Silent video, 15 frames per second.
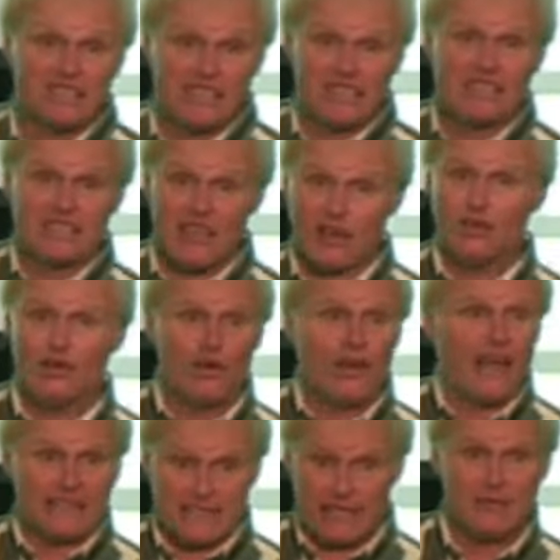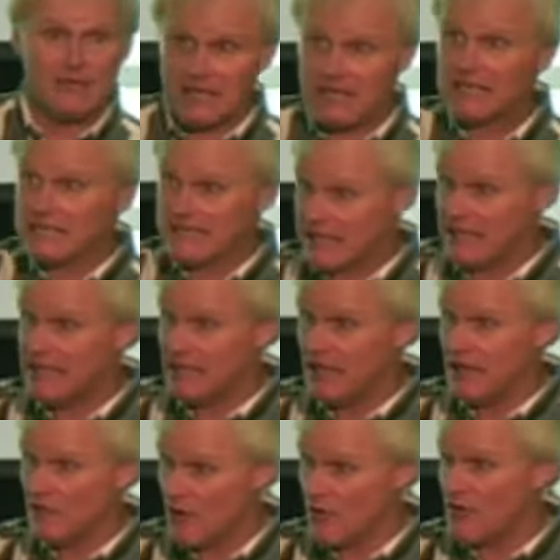he said, who hasn't committed sin?
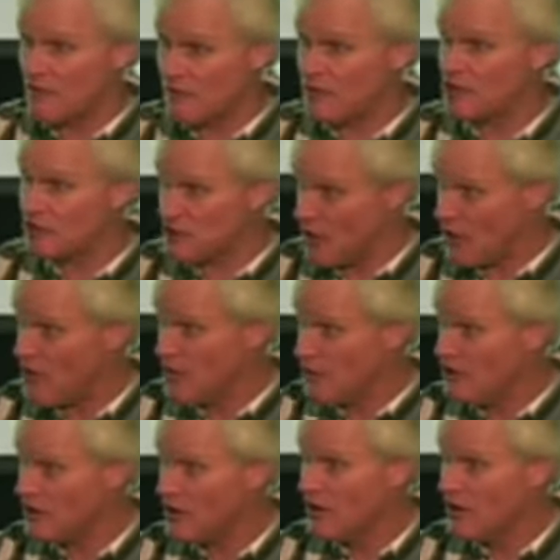Throw the first stone.